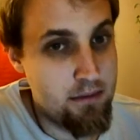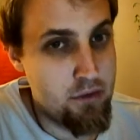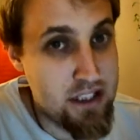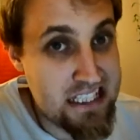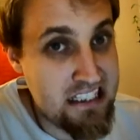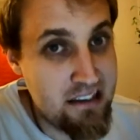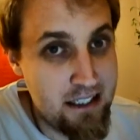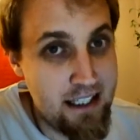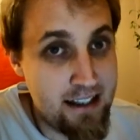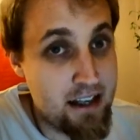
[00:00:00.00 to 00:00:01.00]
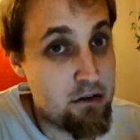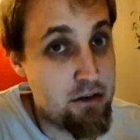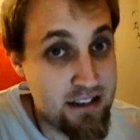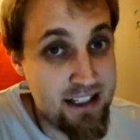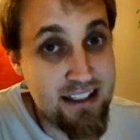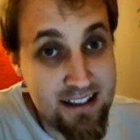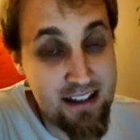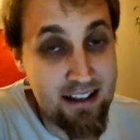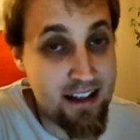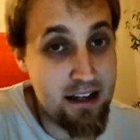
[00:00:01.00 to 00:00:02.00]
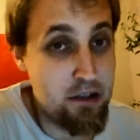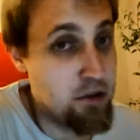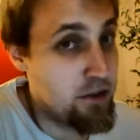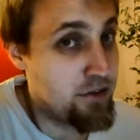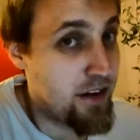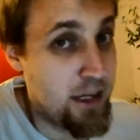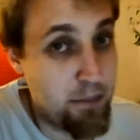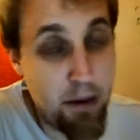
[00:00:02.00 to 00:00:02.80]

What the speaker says: resilient and resistant and unified